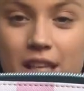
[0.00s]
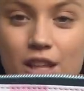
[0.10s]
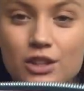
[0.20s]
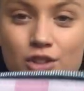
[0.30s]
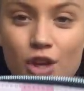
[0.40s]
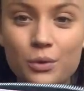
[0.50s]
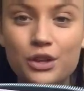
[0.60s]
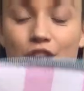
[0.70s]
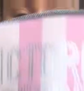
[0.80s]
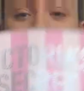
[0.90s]
It's so
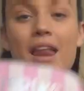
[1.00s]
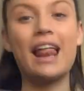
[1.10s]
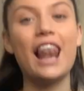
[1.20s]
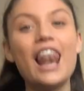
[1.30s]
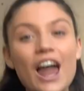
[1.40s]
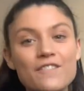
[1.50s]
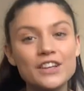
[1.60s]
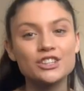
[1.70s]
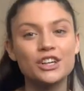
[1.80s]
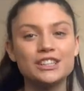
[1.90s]
cute and I love
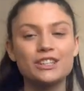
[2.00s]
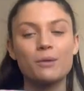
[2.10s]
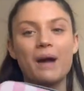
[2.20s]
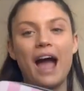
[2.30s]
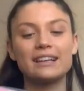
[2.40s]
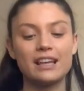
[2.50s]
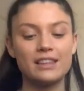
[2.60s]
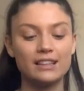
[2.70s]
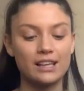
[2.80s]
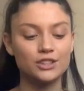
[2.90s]
Victoria's Secret bags. I
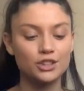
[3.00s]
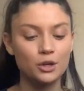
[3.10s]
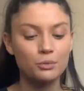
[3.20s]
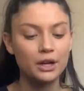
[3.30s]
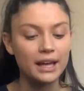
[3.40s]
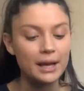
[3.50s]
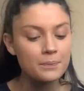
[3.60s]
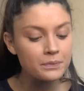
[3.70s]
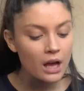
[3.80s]
think they're so pretty.